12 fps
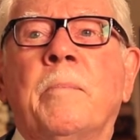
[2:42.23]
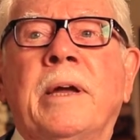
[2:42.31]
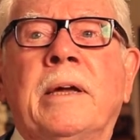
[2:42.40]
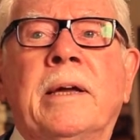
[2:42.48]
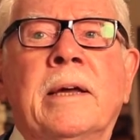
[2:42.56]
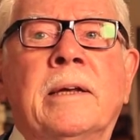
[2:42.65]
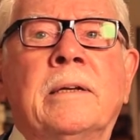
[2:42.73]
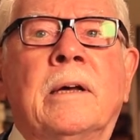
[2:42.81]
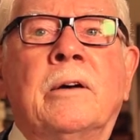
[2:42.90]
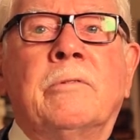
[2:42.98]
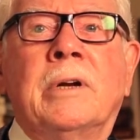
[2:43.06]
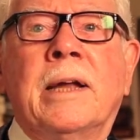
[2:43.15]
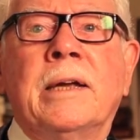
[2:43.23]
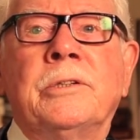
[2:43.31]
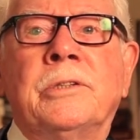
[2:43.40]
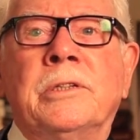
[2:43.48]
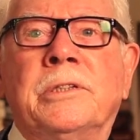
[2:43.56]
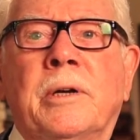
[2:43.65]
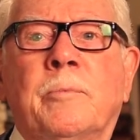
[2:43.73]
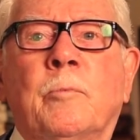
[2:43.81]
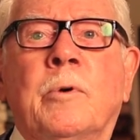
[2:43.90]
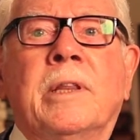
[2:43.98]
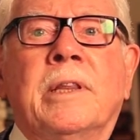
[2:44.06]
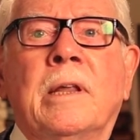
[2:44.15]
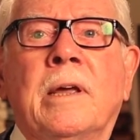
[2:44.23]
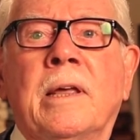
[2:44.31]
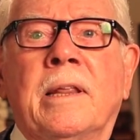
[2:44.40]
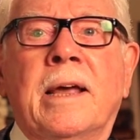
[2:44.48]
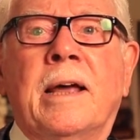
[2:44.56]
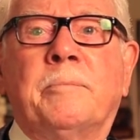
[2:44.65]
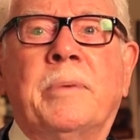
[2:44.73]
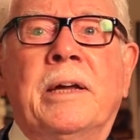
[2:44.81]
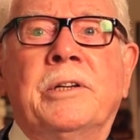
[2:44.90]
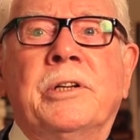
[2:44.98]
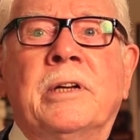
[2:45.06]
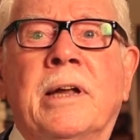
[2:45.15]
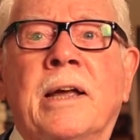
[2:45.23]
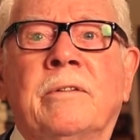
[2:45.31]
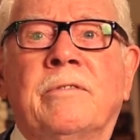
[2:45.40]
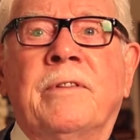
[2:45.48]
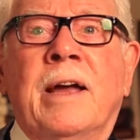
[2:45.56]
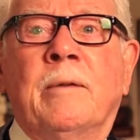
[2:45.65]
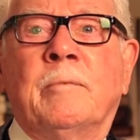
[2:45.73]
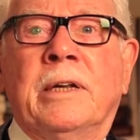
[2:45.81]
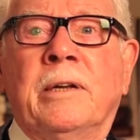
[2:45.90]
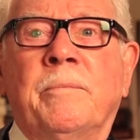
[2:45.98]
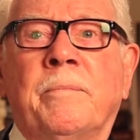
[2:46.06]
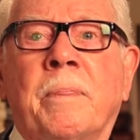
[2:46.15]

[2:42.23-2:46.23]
begin a relationship with that patient and family.